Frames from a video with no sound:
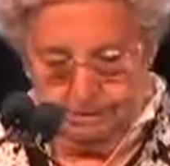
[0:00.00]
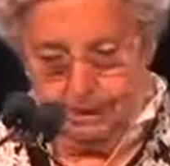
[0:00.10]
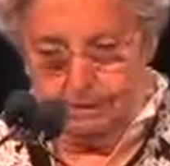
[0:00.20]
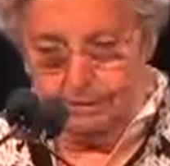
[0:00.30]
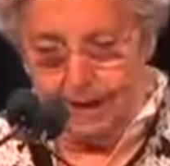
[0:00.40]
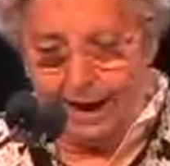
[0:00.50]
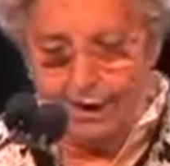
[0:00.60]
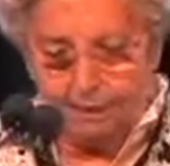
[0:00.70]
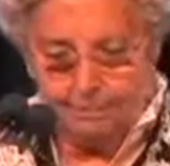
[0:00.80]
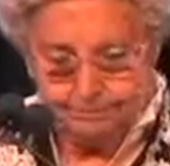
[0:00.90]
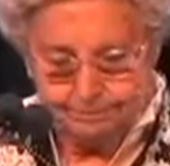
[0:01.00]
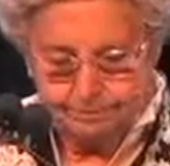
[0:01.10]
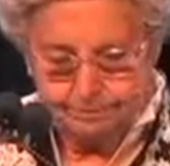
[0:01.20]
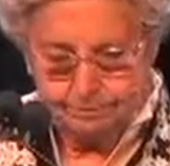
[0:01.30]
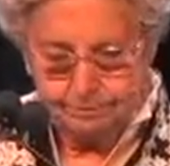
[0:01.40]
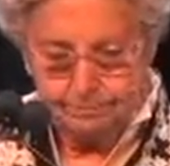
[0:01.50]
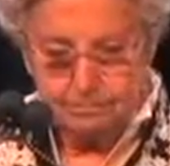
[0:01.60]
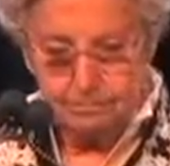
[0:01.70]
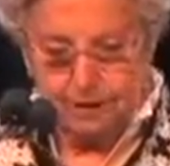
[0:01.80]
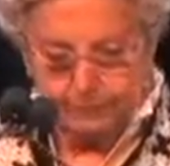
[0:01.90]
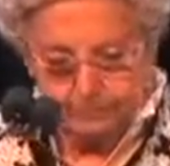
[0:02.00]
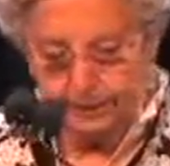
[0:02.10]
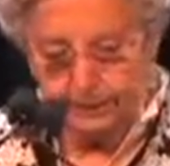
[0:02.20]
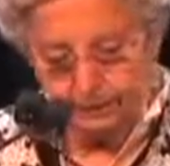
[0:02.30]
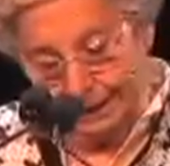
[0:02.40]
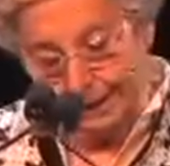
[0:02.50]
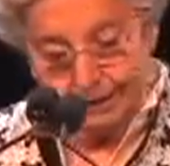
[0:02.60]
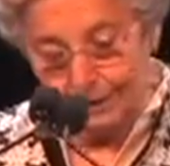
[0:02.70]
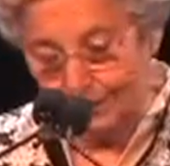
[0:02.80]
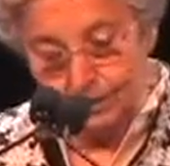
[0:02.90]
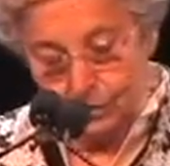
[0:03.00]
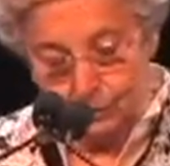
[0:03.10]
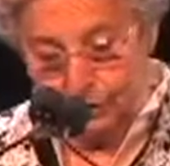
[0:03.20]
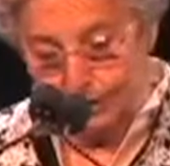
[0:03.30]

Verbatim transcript: of how every, everything sort of